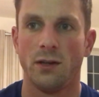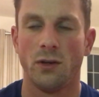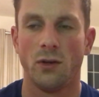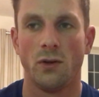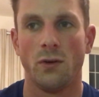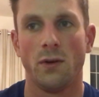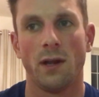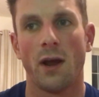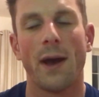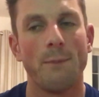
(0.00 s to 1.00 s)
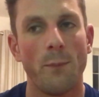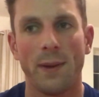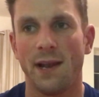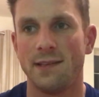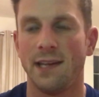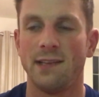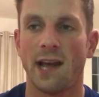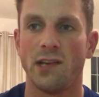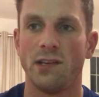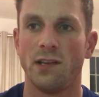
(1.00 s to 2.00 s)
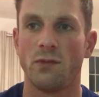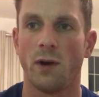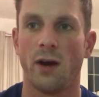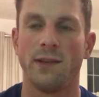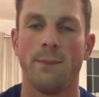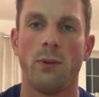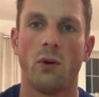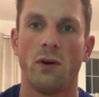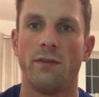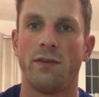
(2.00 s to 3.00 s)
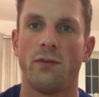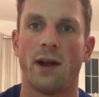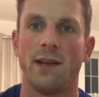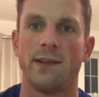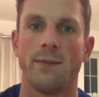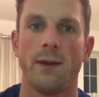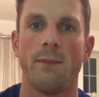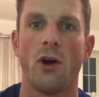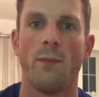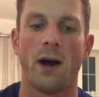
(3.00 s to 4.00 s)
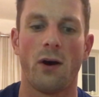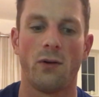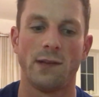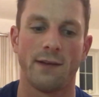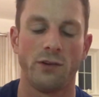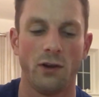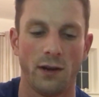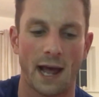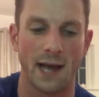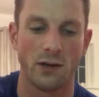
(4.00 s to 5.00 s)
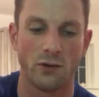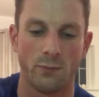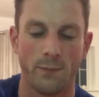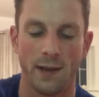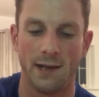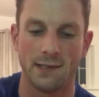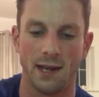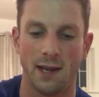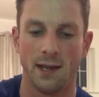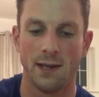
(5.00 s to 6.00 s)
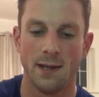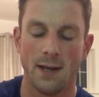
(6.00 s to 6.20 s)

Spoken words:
you know, and mobility sessions as well. It's important for runners to be mobile, to have good ankle mobility,